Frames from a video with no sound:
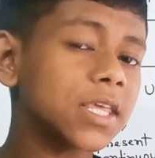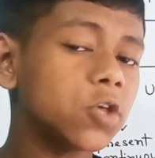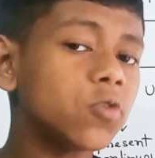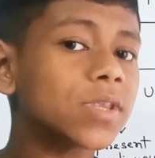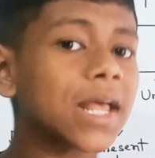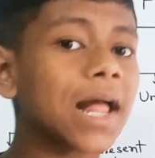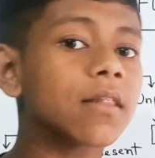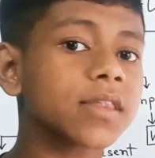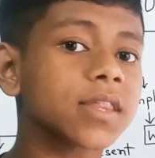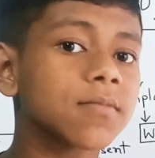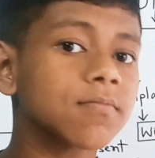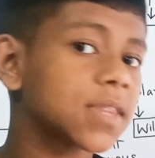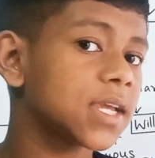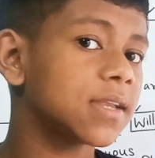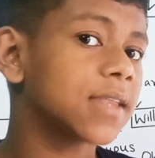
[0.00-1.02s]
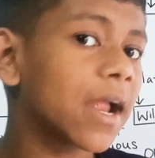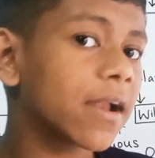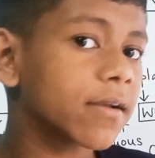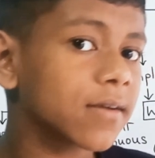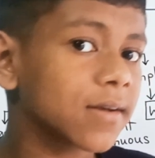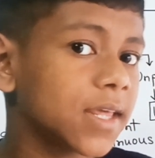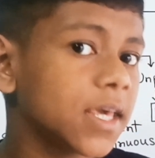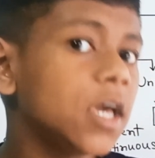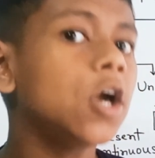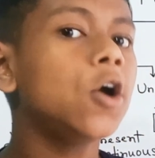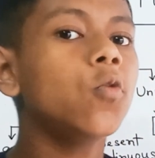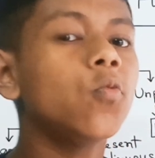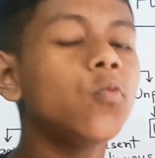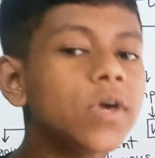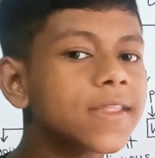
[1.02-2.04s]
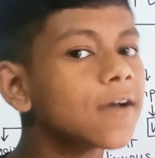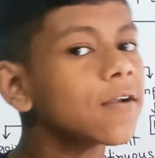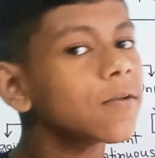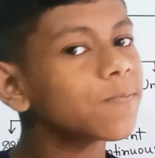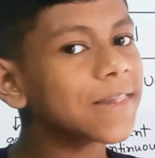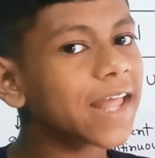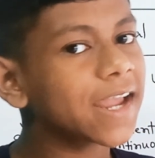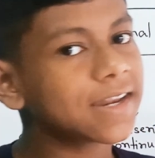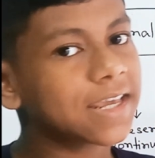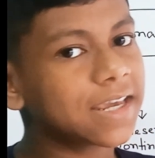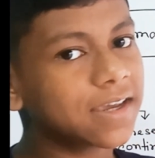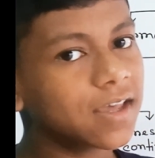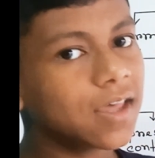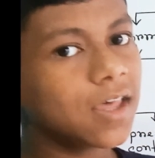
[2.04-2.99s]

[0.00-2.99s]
tell something directly without planning.